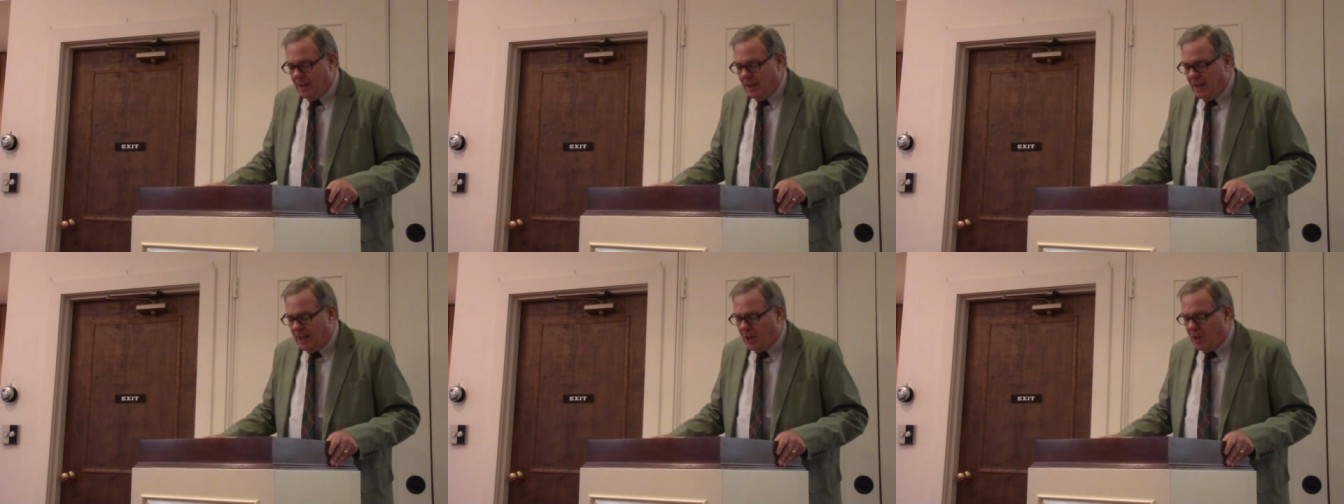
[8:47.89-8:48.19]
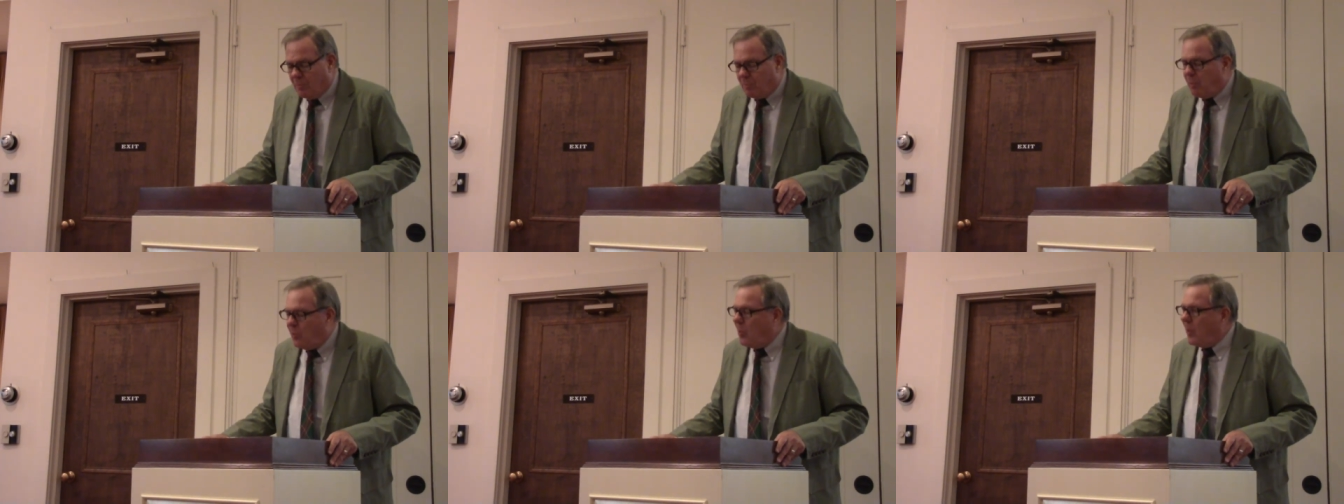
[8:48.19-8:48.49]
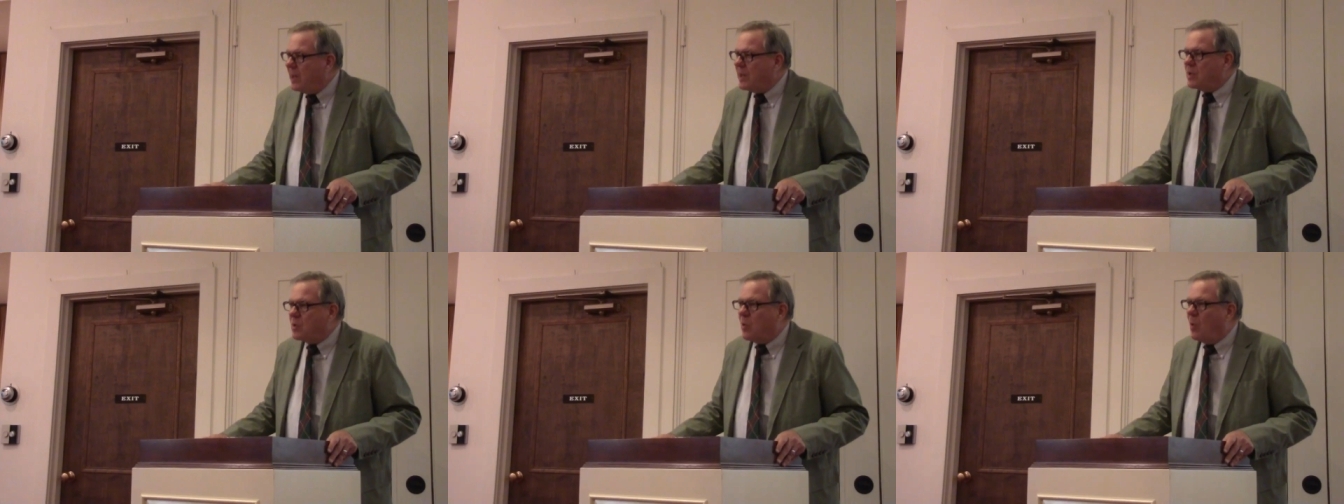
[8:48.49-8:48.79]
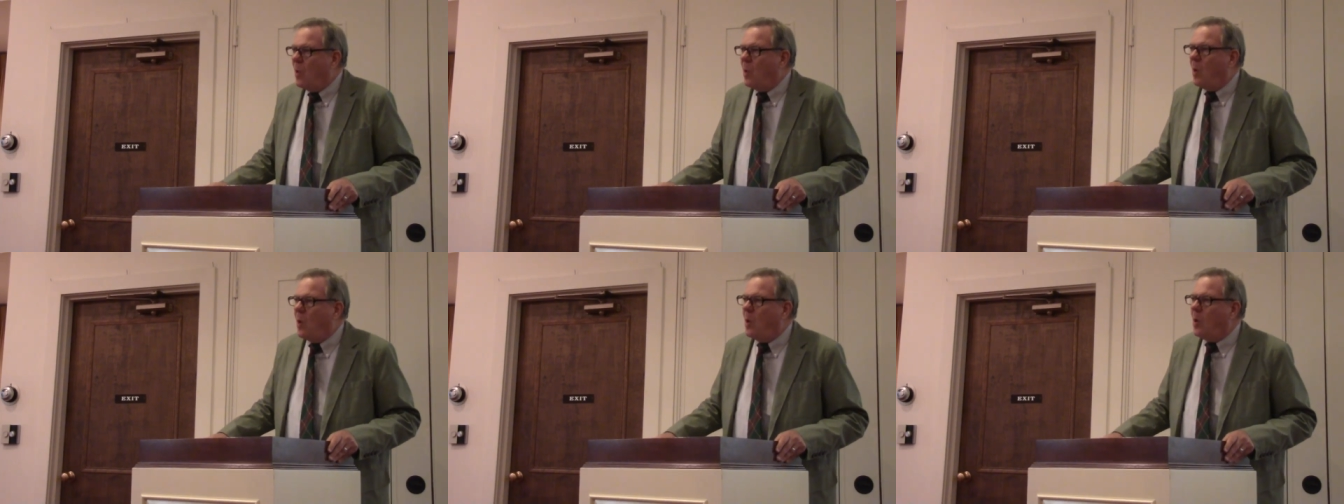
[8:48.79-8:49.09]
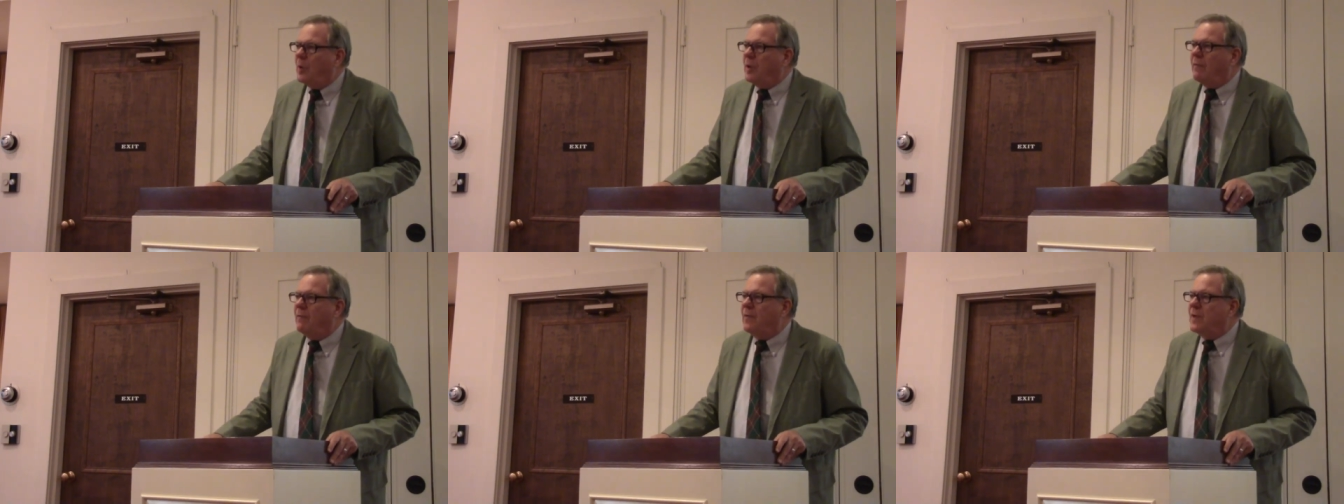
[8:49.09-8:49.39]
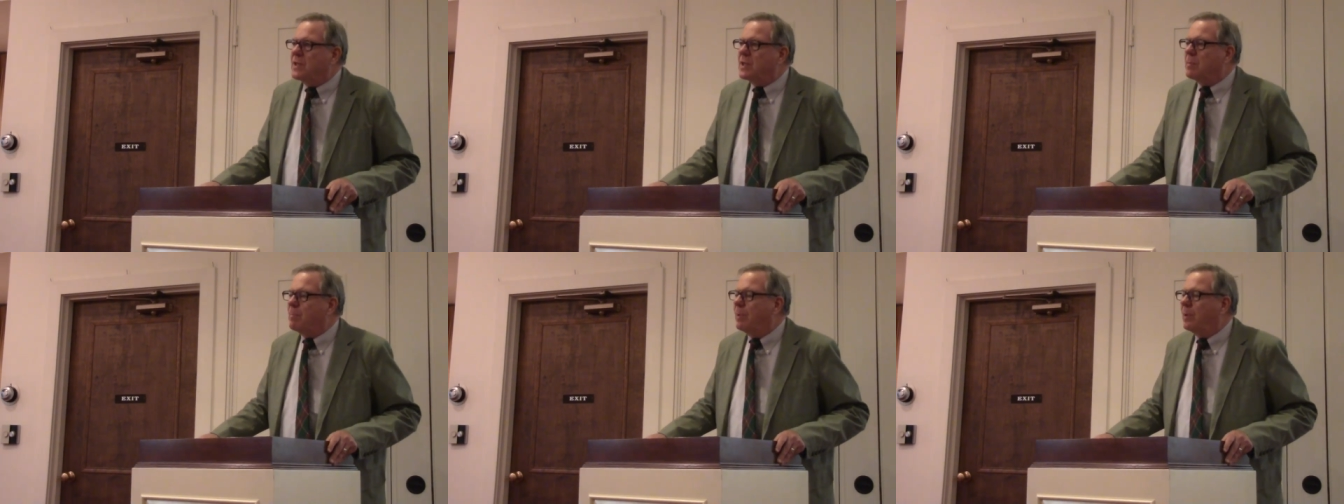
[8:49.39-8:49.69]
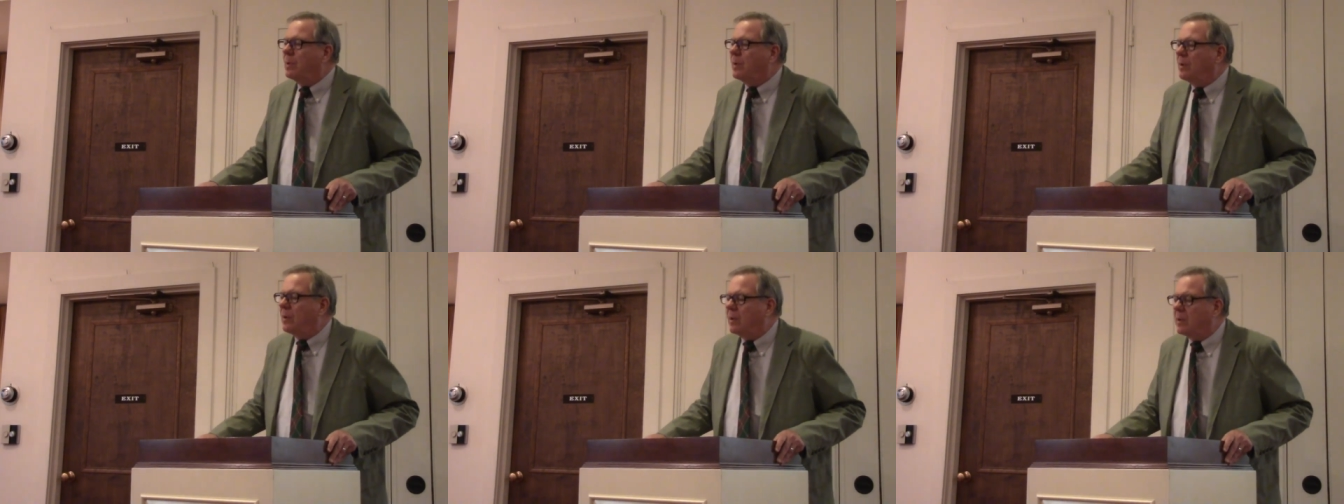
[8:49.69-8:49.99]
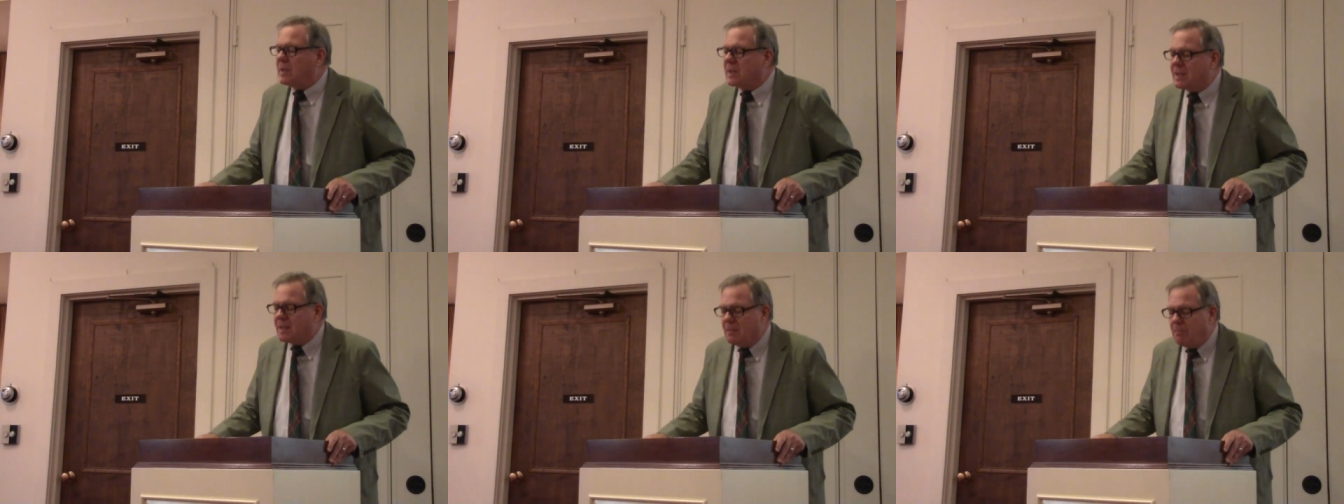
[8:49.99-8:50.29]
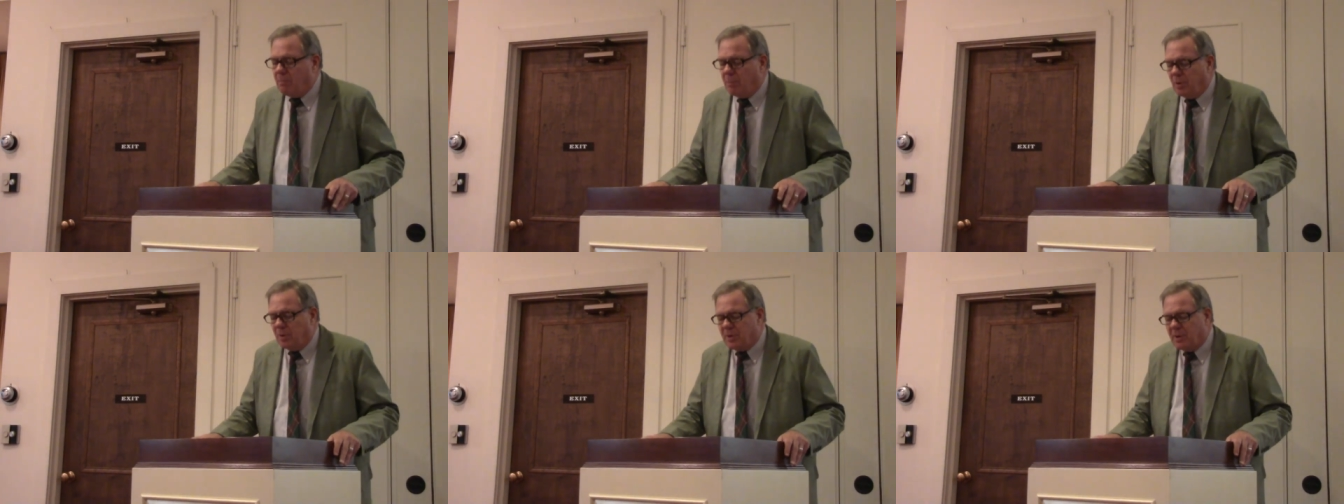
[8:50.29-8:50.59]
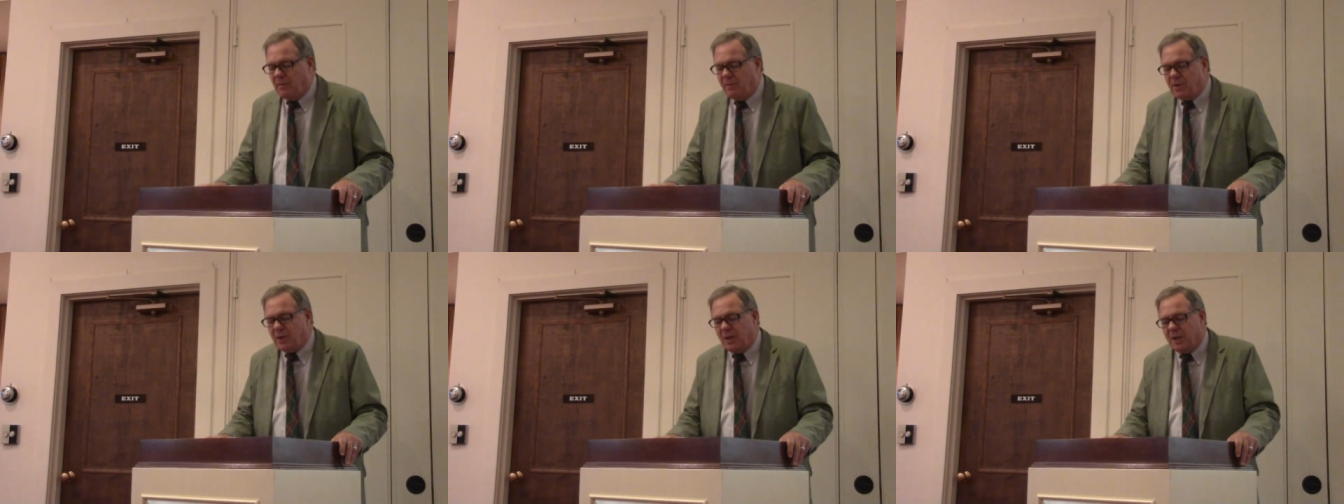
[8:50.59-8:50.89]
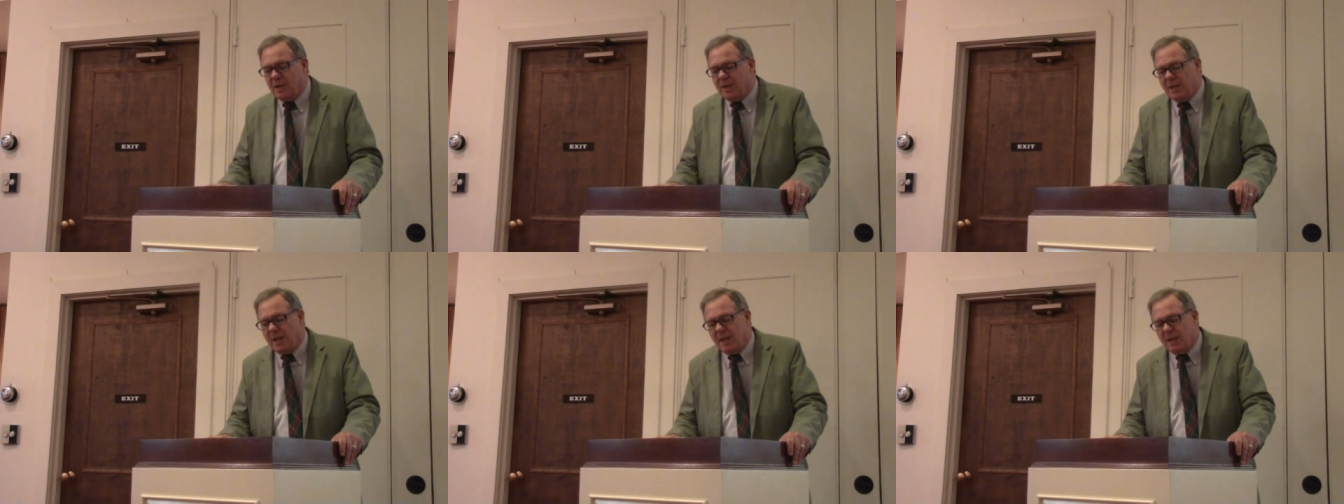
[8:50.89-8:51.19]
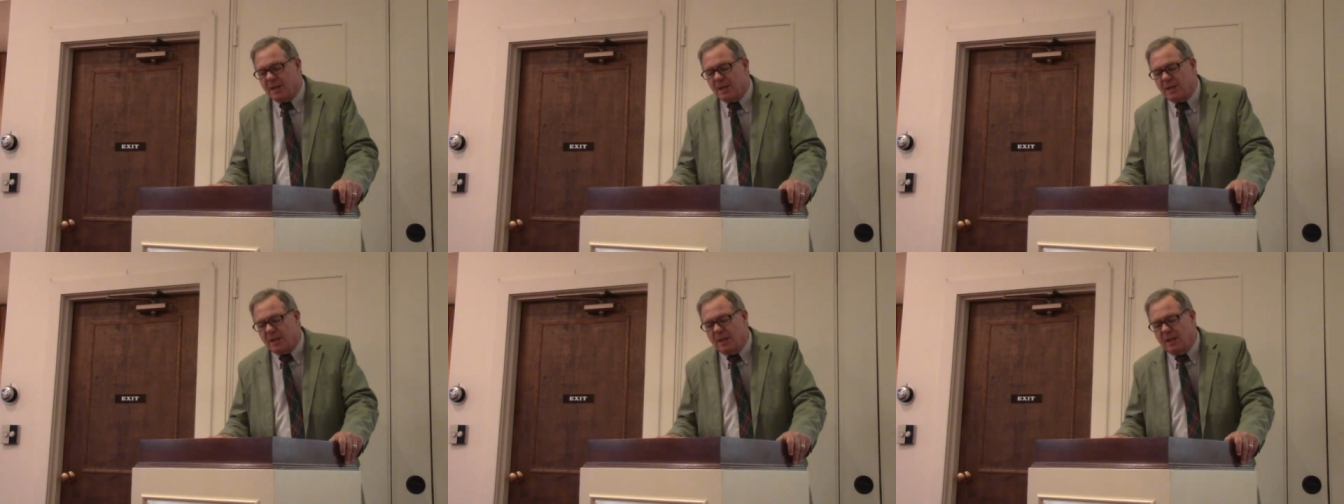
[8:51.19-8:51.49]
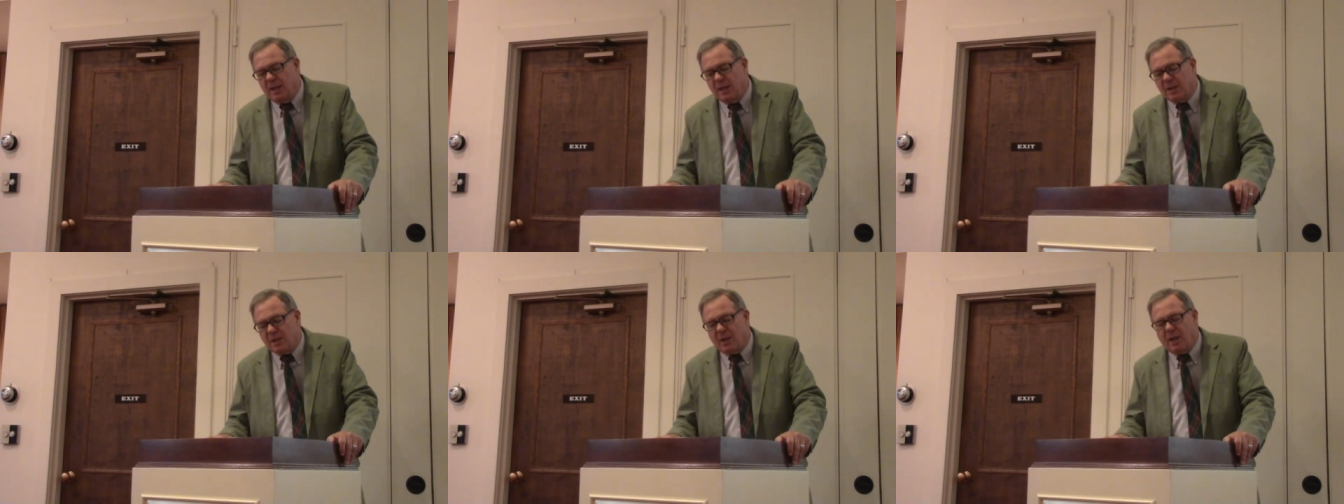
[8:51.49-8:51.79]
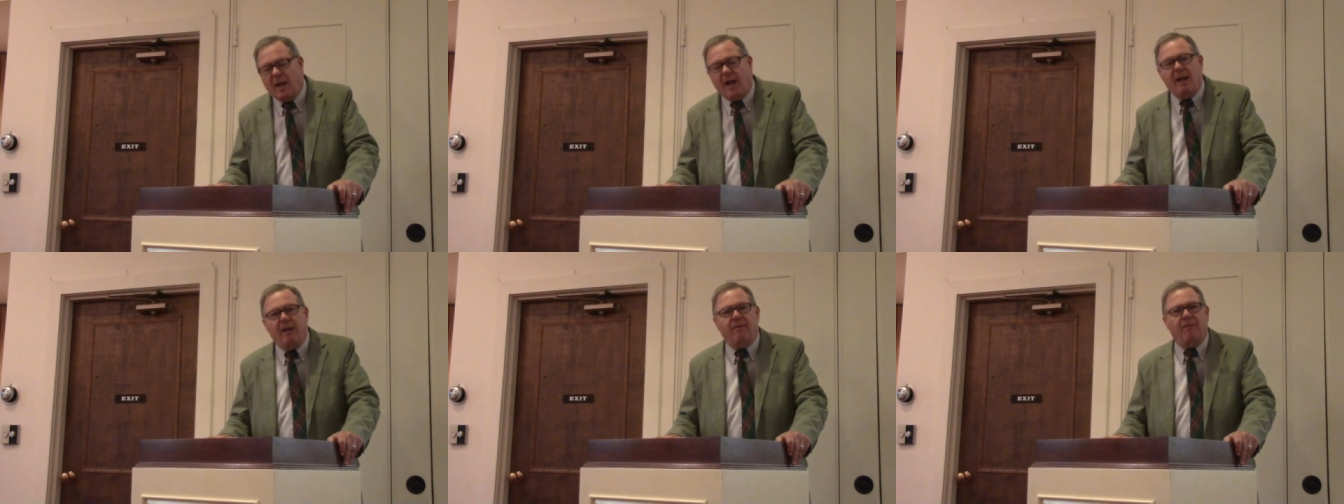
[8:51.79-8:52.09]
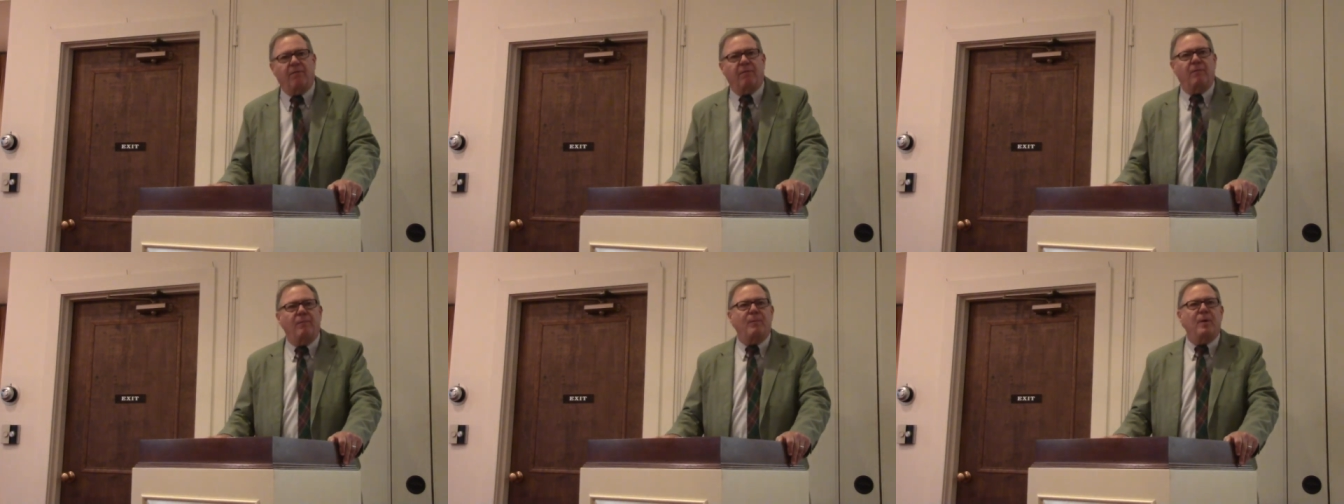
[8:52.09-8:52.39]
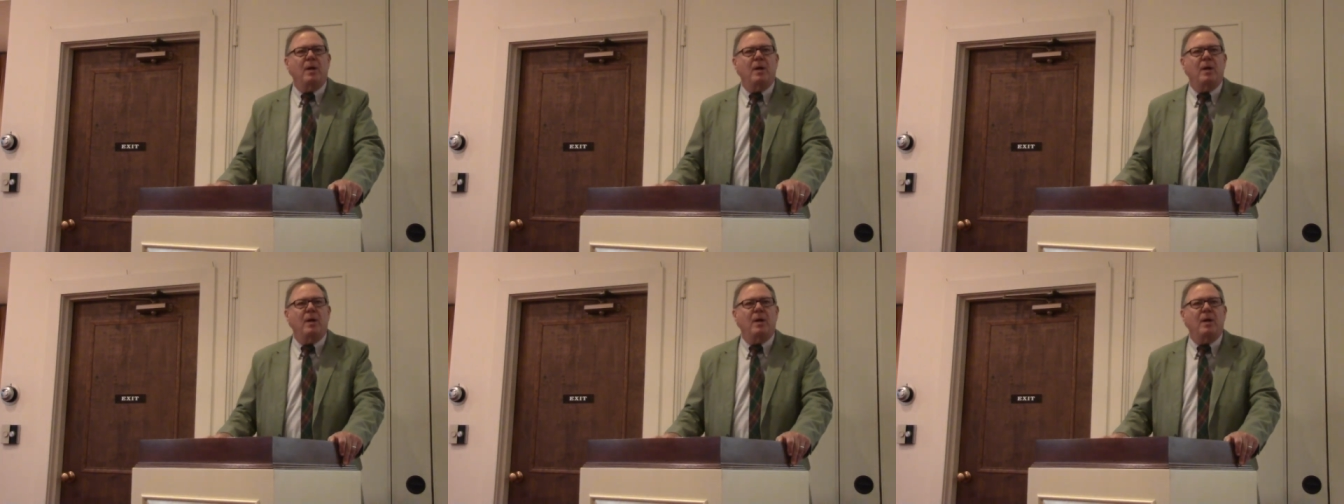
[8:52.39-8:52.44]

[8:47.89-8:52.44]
He could point to all the visible symbols of success in his life